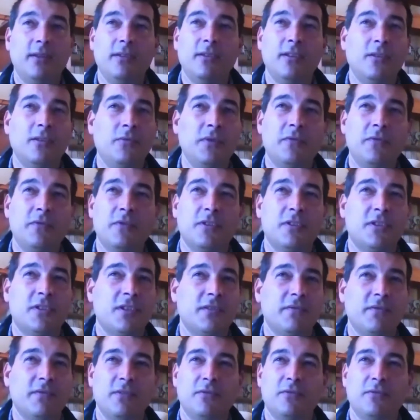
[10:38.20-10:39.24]
we've got
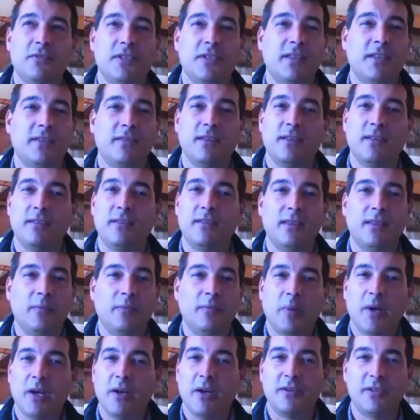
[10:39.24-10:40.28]
Sauvignons that the
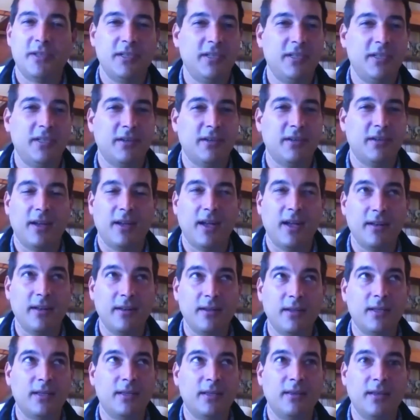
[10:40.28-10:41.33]
pyrazines are
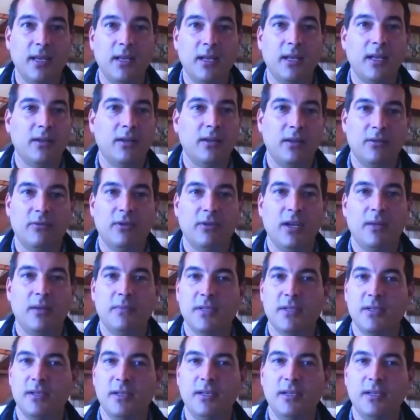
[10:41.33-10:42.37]
under 10
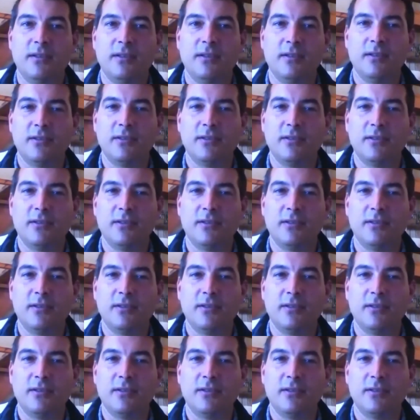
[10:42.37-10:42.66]
nanograms a liter.